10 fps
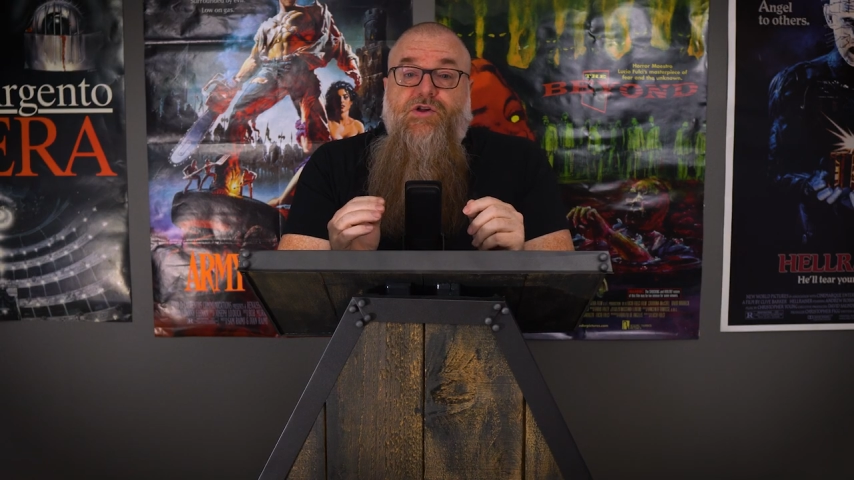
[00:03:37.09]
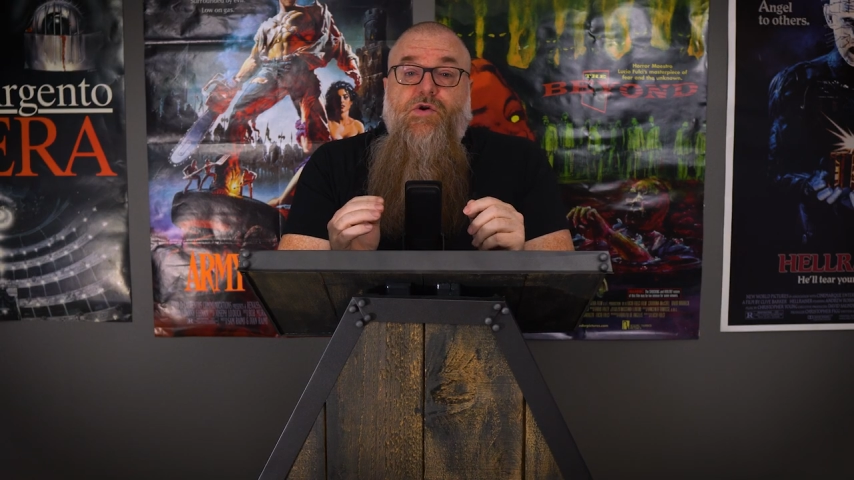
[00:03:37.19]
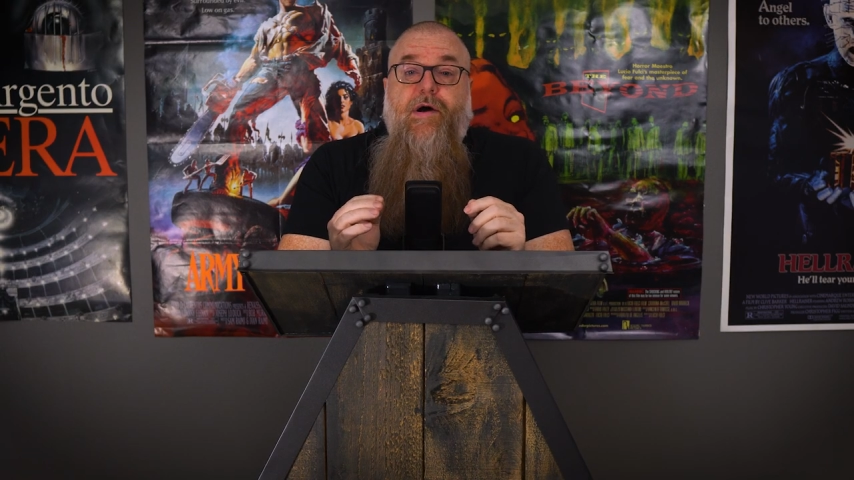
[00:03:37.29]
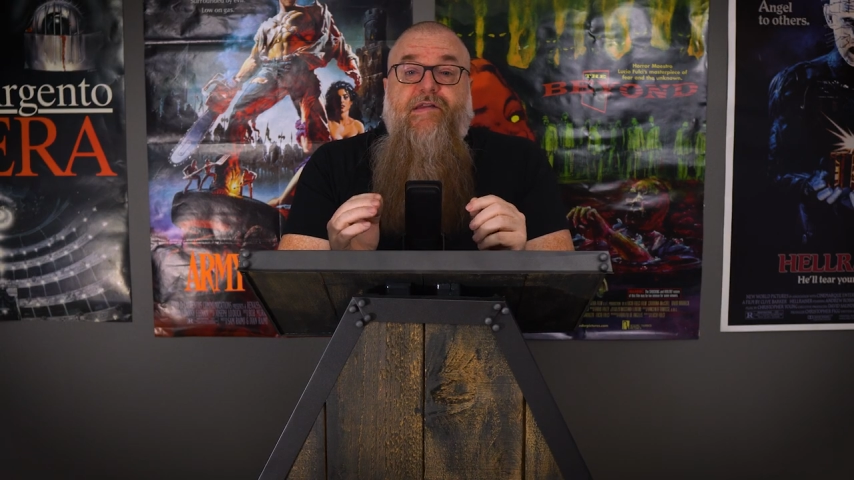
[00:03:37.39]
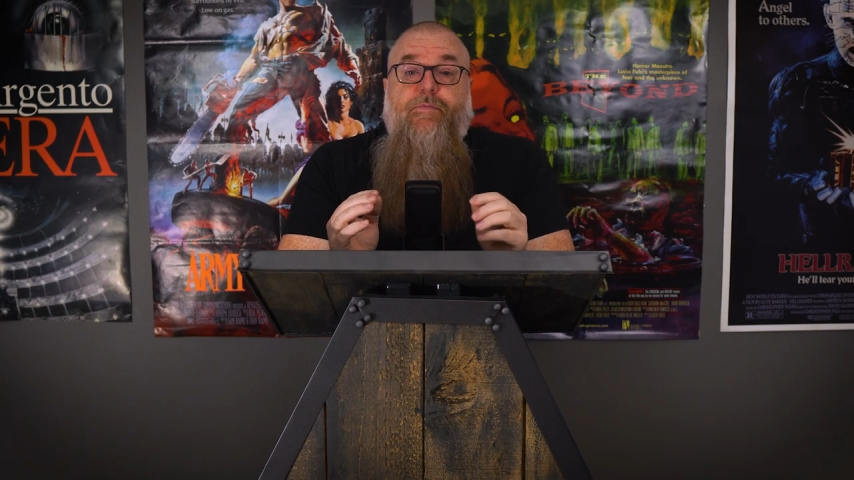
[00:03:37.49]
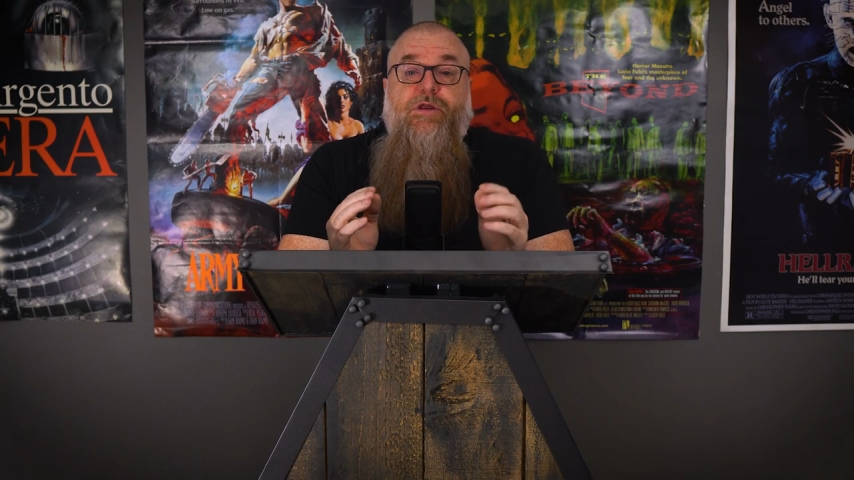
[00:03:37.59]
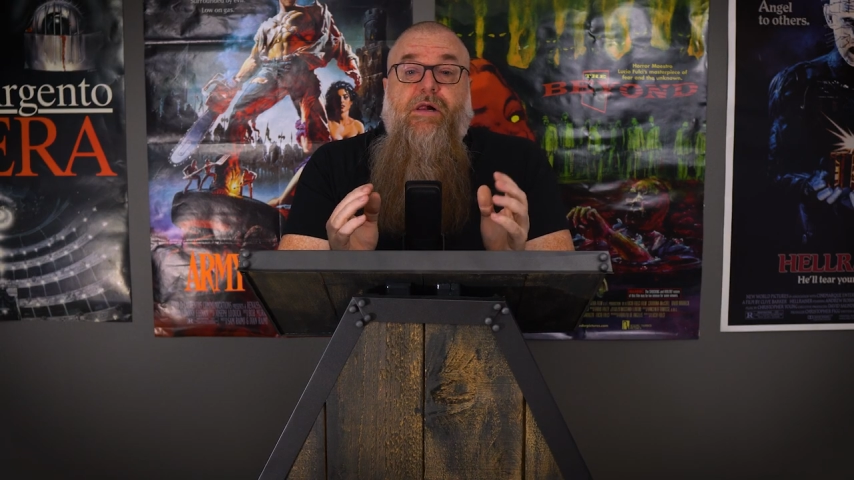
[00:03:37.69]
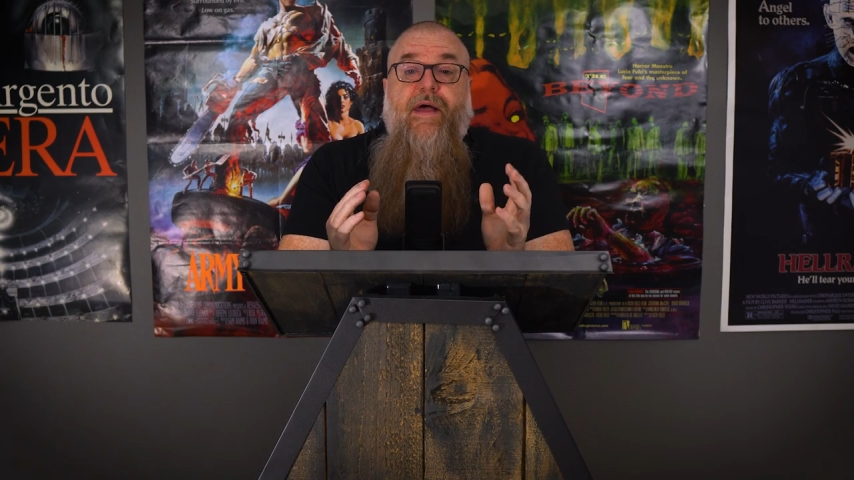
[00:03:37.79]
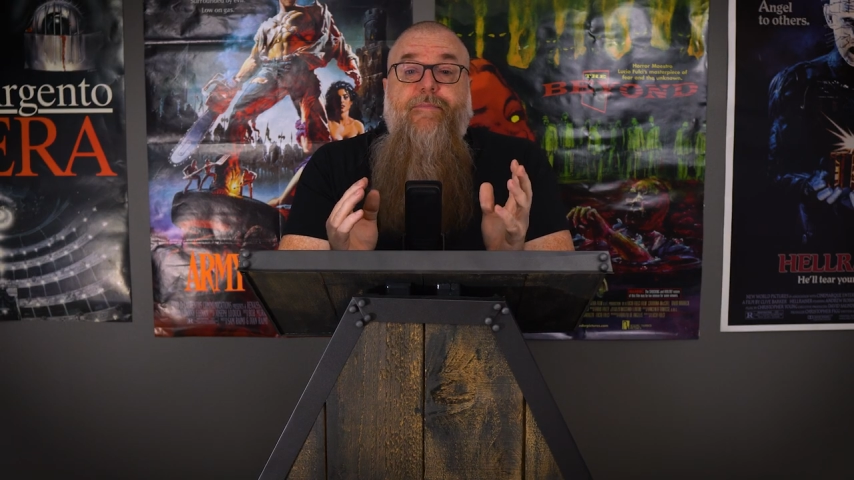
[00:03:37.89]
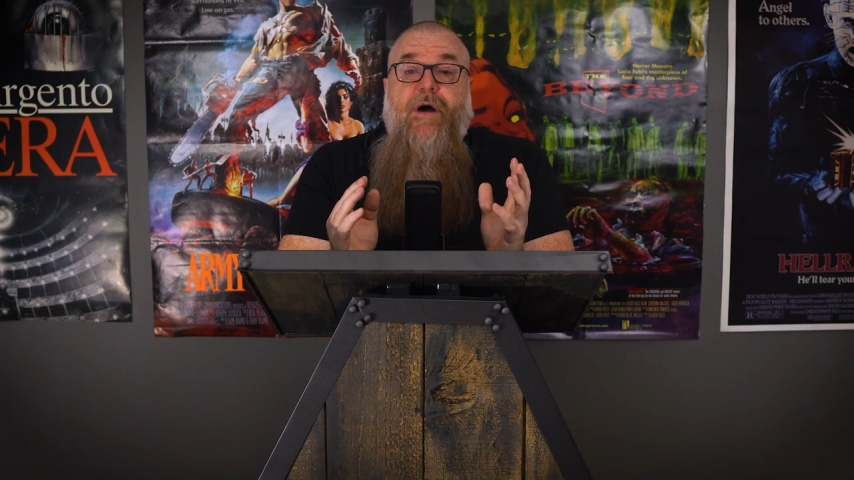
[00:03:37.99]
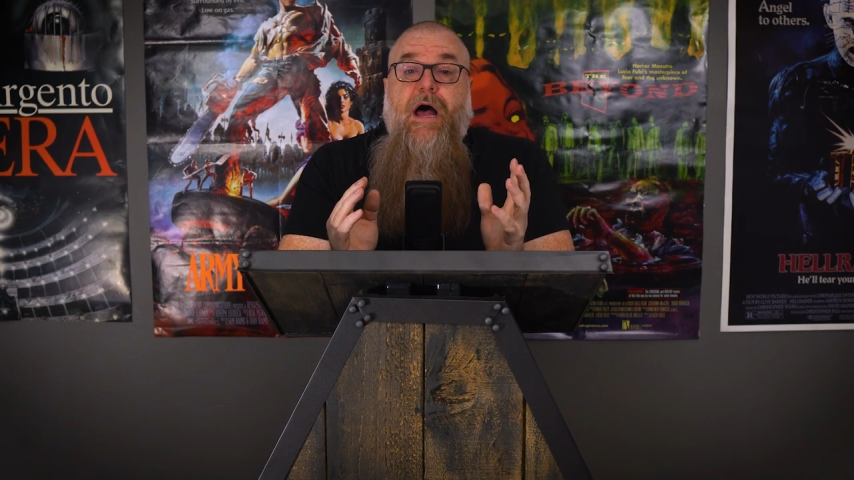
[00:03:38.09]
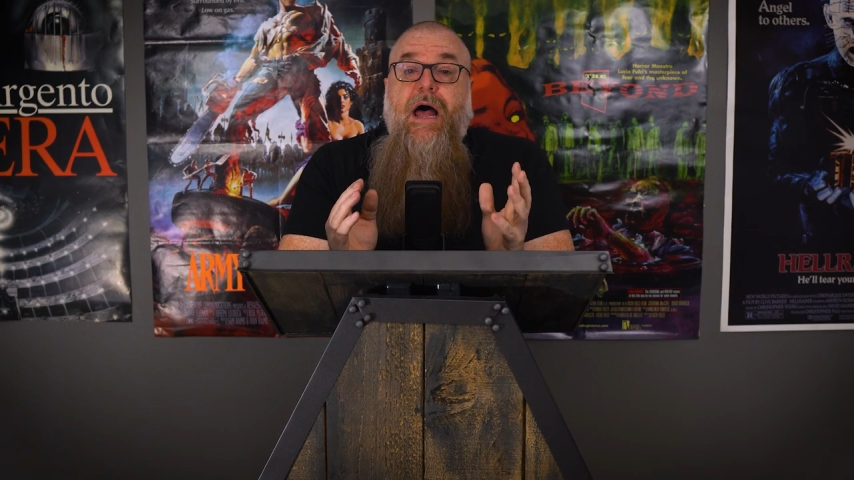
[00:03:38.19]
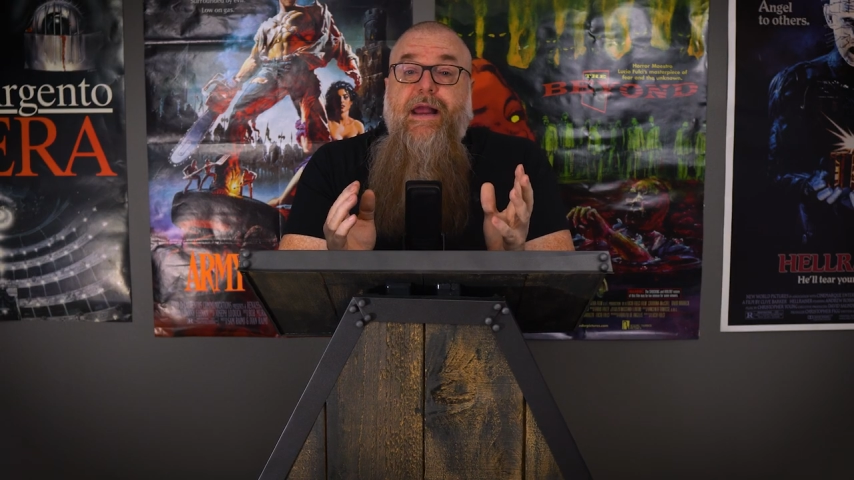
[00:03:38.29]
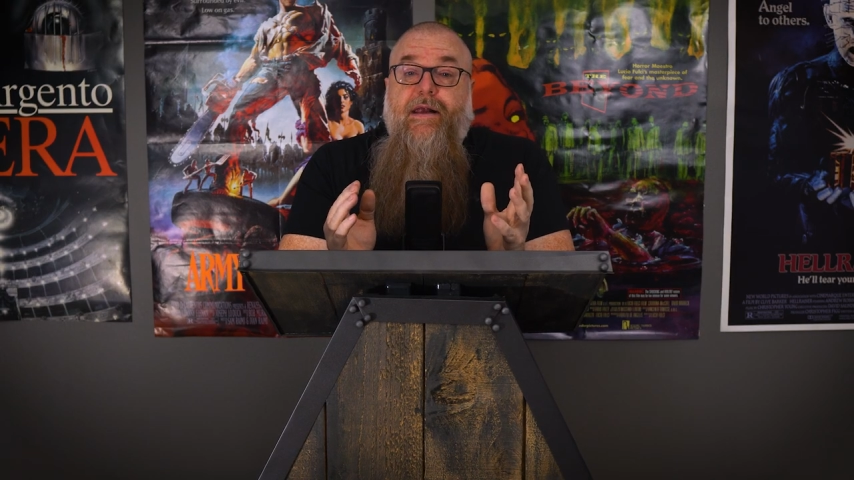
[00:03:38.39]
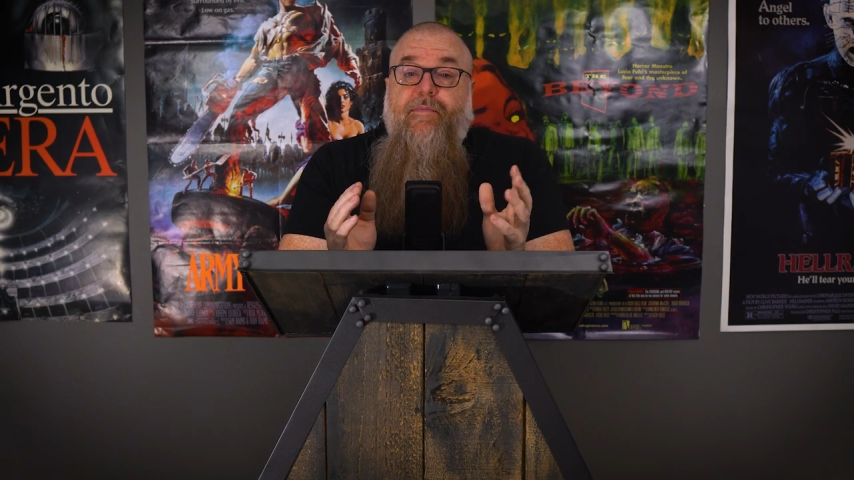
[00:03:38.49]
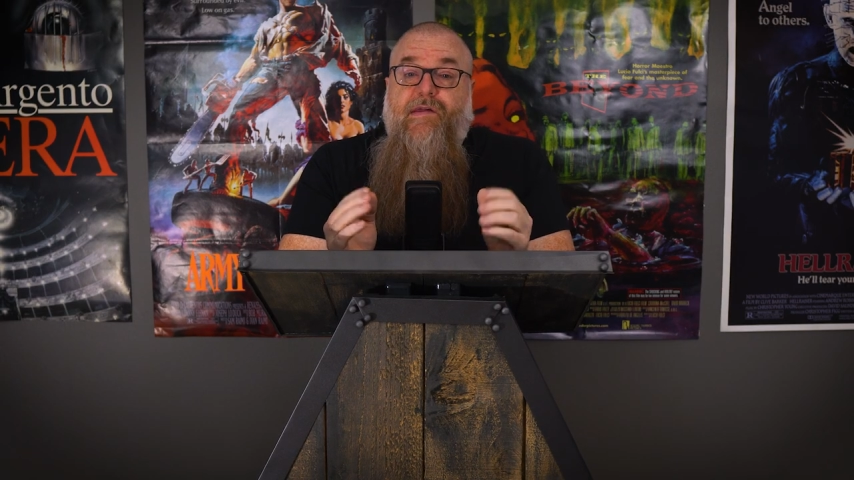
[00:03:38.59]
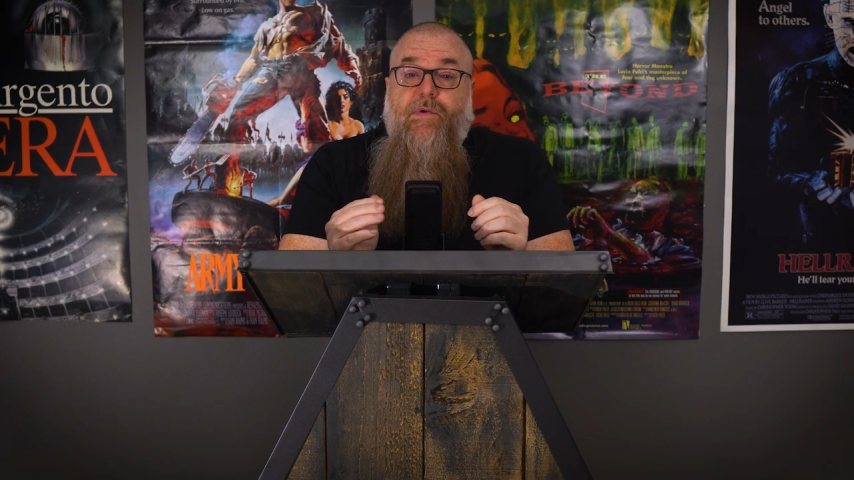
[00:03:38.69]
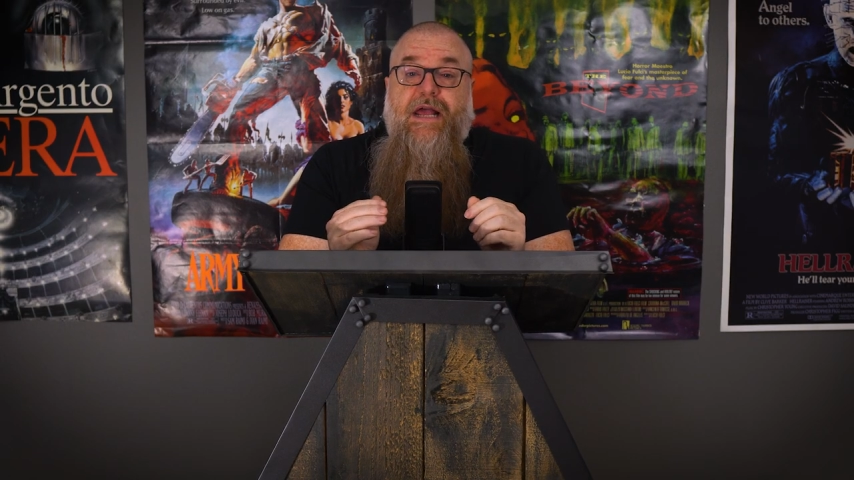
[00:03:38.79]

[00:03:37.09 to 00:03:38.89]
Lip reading: choice to put the light behind him so we